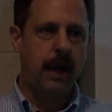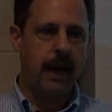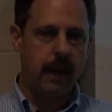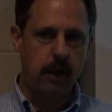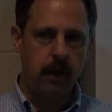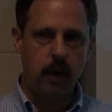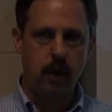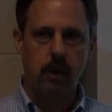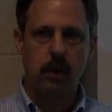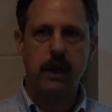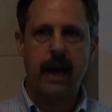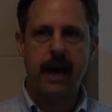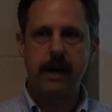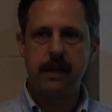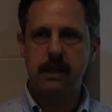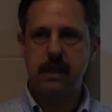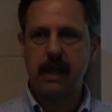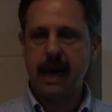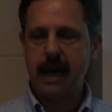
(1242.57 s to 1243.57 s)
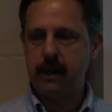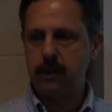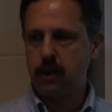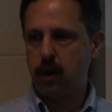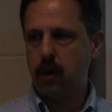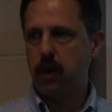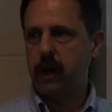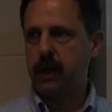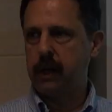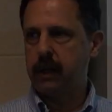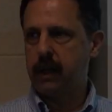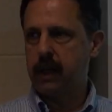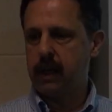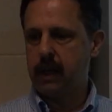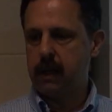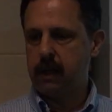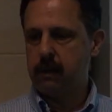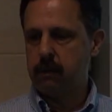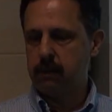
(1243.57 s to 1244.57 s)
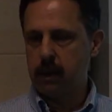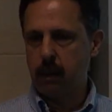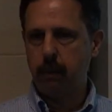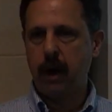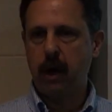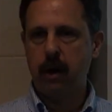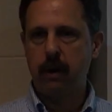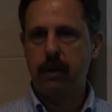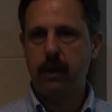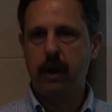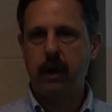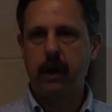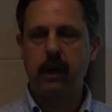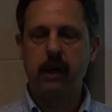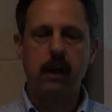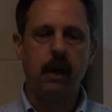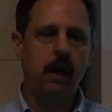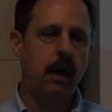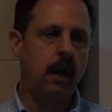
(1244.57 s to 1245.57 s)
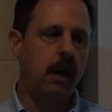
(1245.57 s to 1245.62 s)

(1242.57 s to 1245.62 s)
and utilize that during the marathon.